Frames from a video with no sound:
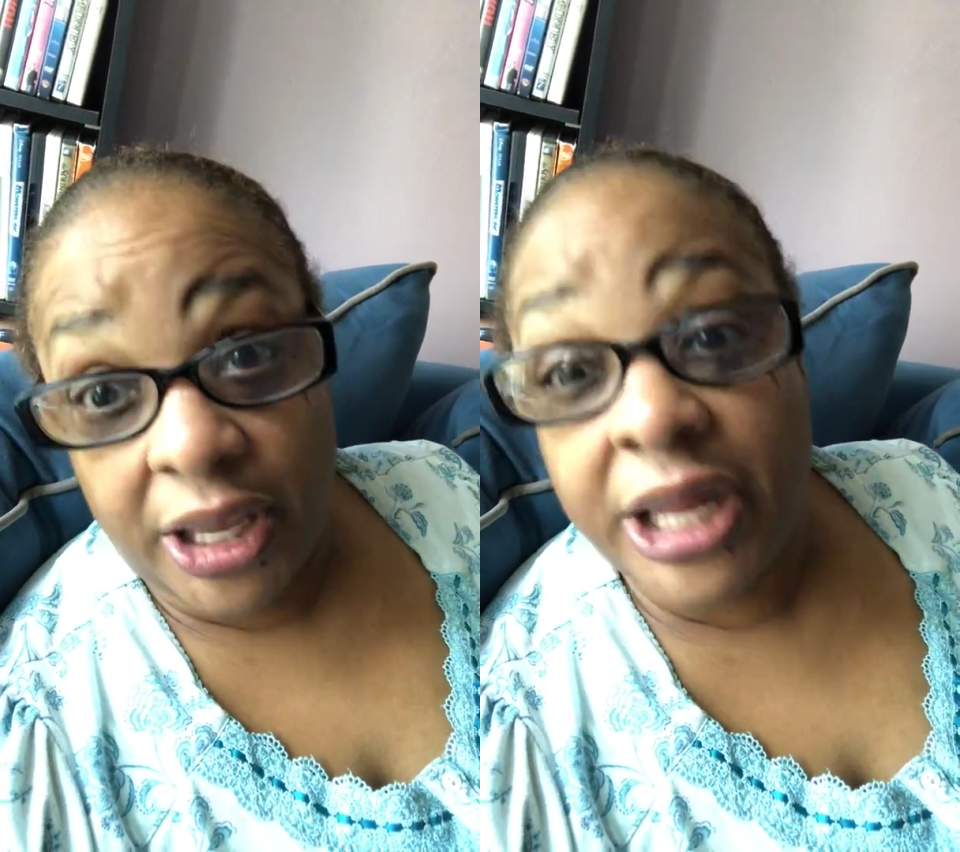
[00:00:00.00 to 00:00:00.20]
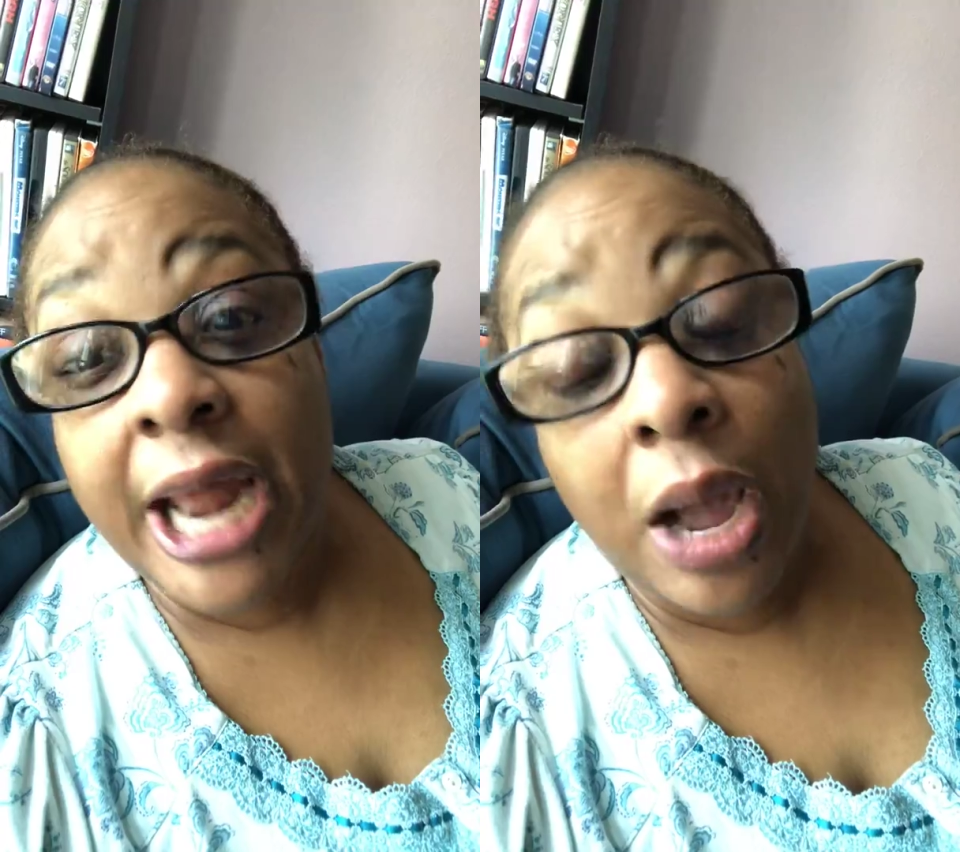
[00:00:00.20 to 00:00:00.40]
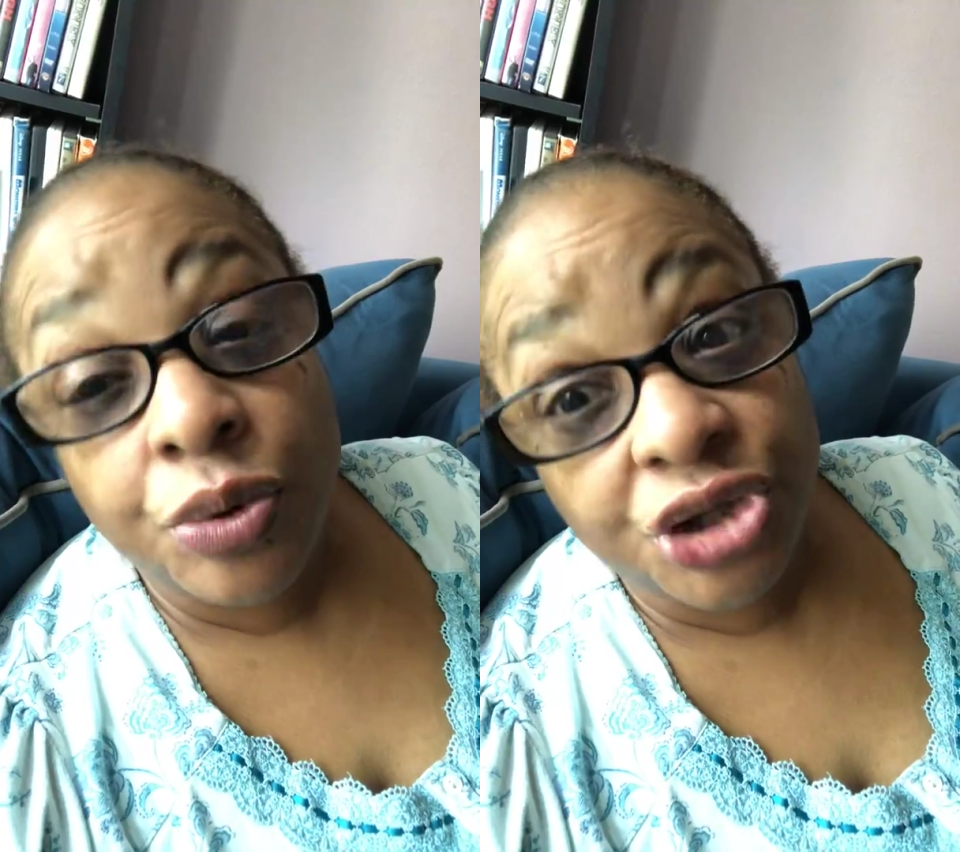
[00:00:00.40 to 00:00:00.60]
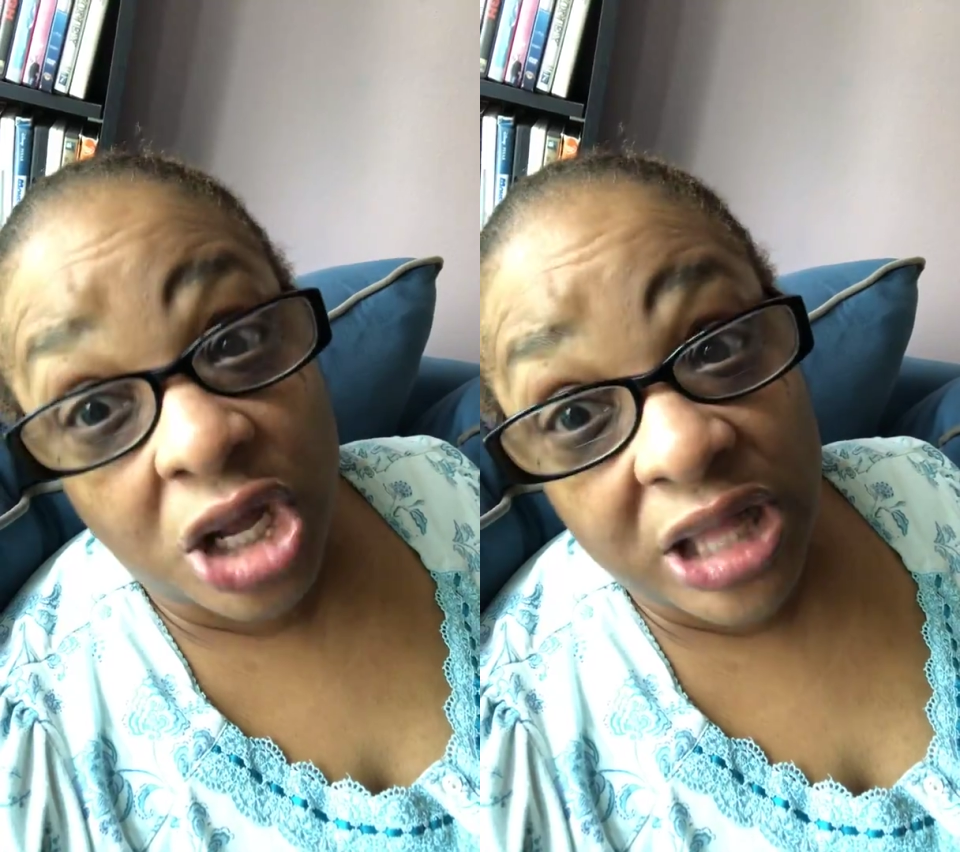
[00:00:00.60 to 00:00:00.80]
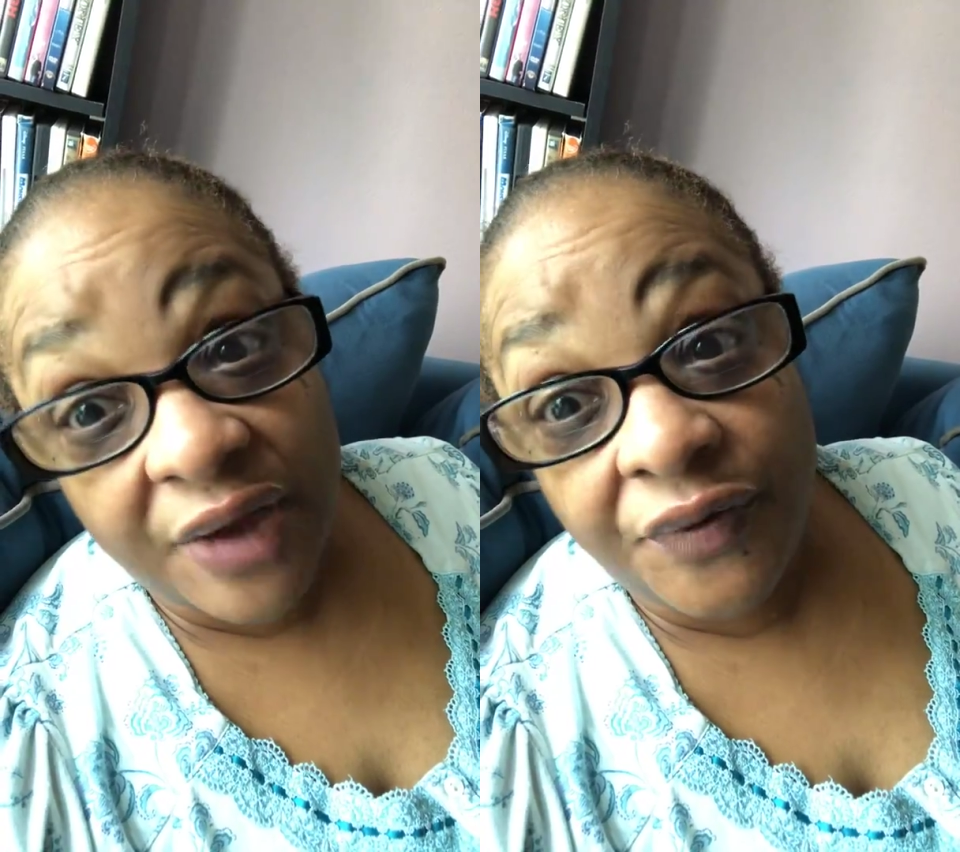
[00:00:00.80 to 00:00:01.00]
and how would y'all
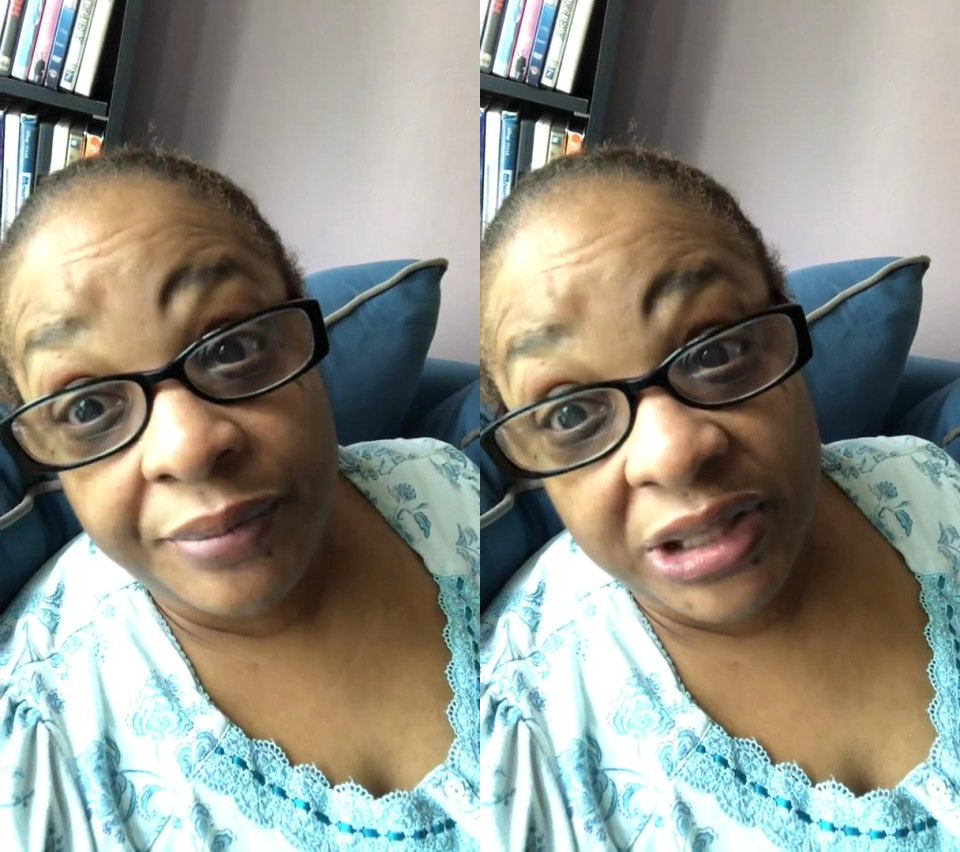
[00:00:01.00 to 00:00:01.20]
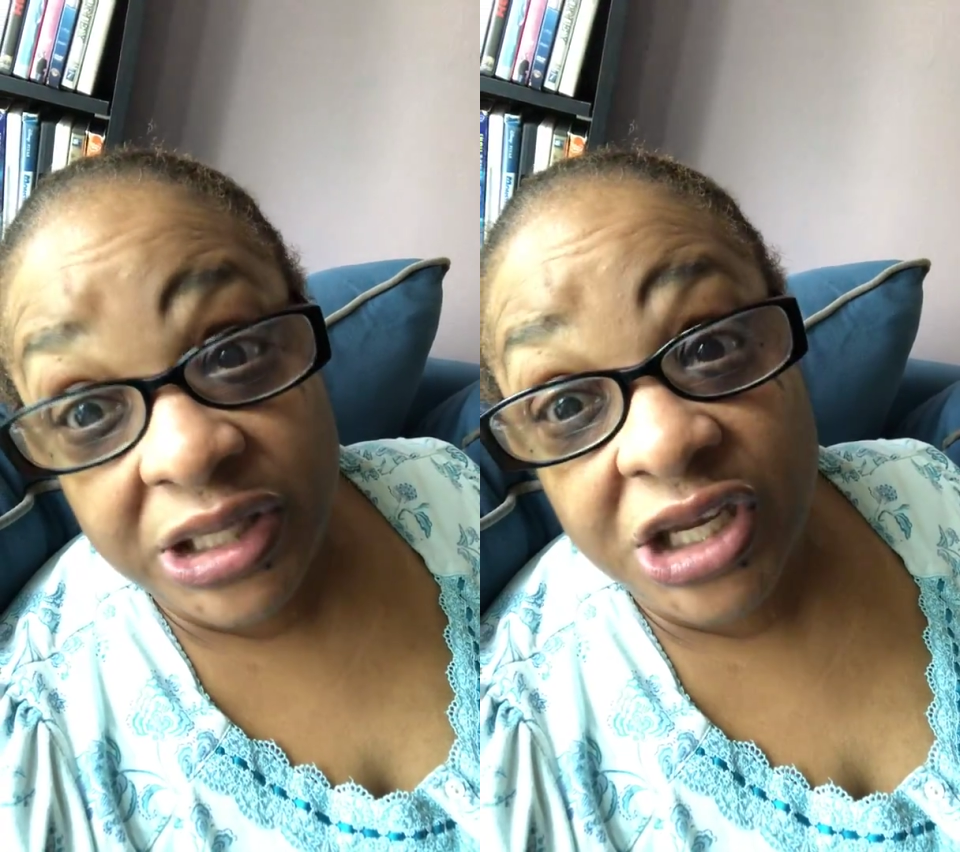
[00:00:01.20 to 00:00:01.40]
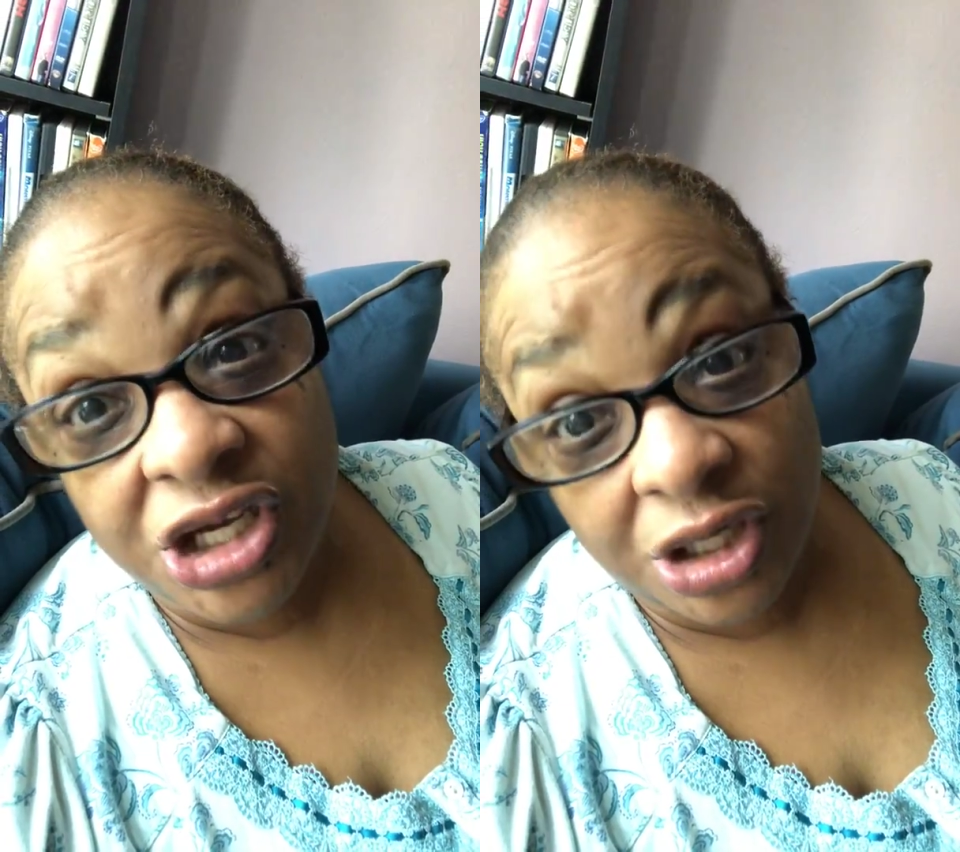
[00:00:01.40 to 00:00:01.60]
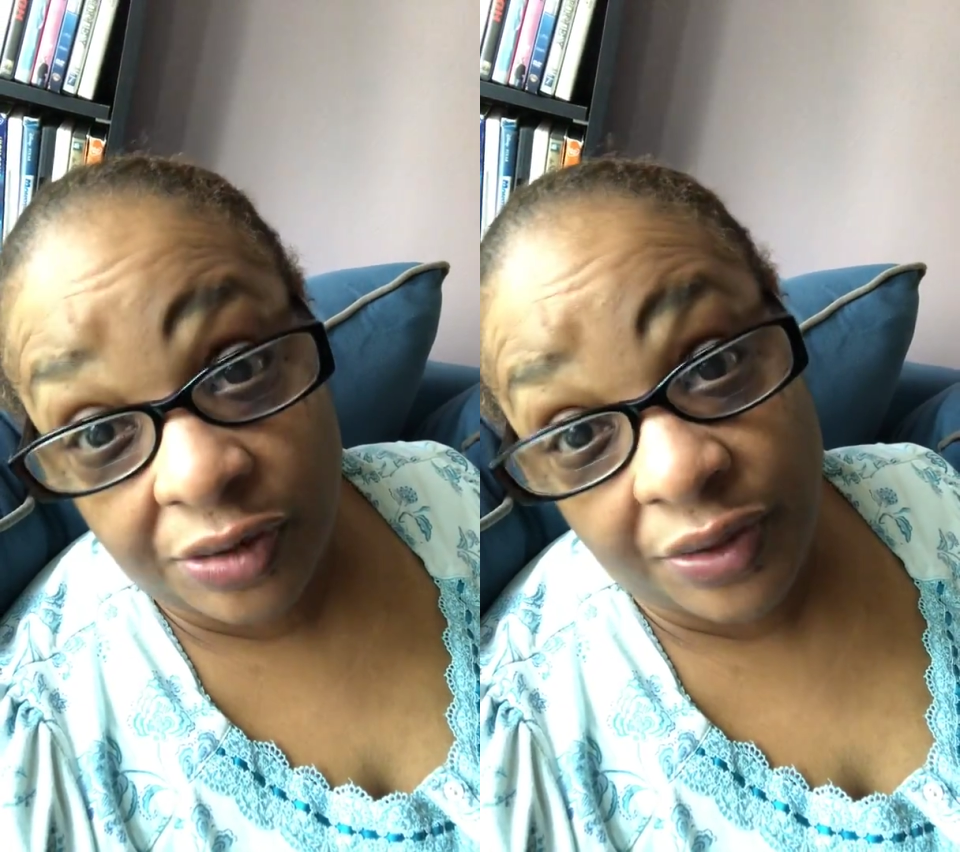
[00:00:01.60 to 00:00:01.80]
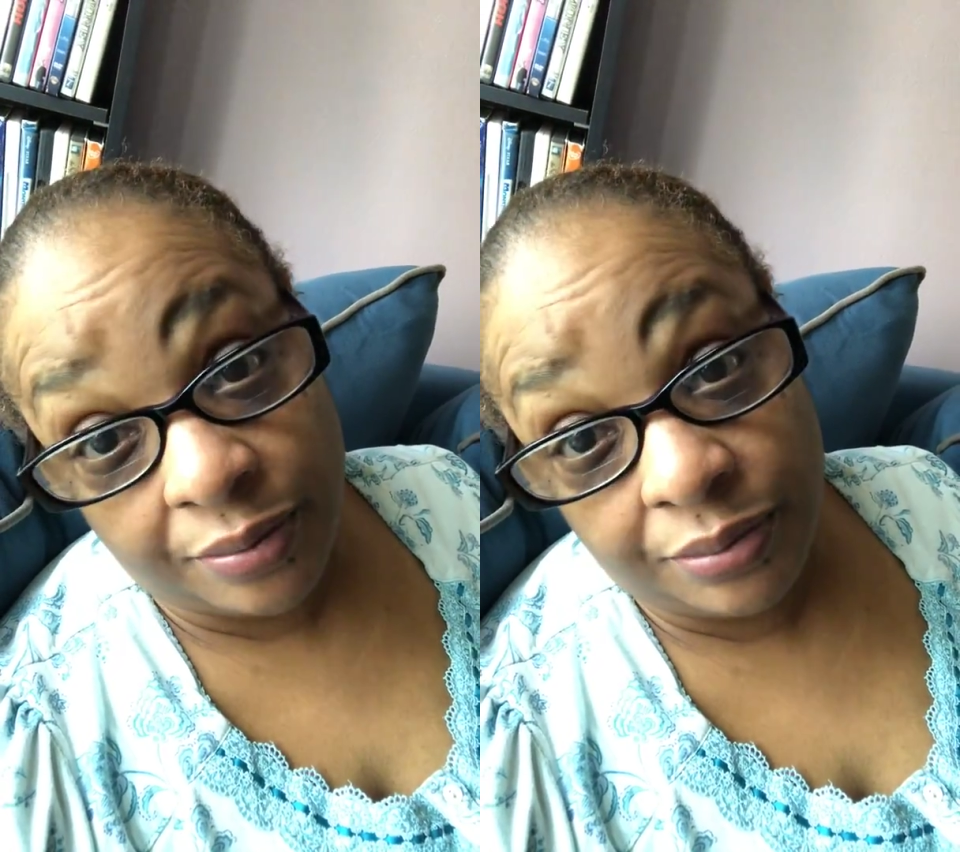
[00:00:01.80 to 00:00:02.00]
like for me to cook
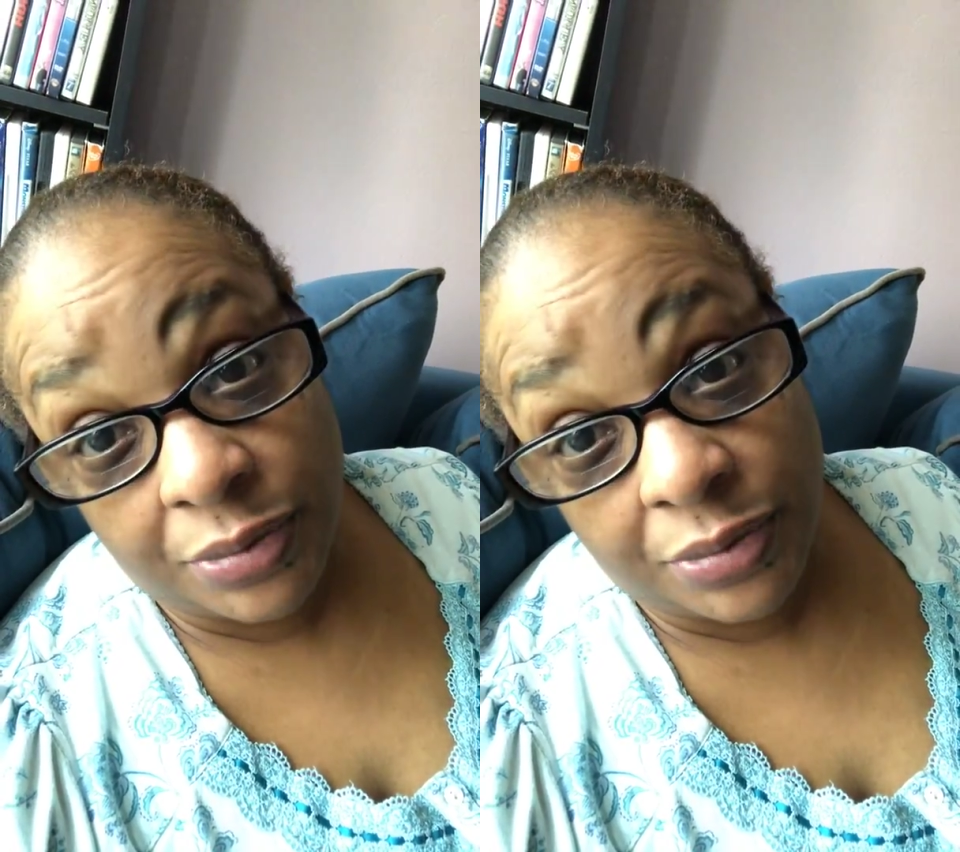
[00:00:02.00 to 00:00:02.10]
them?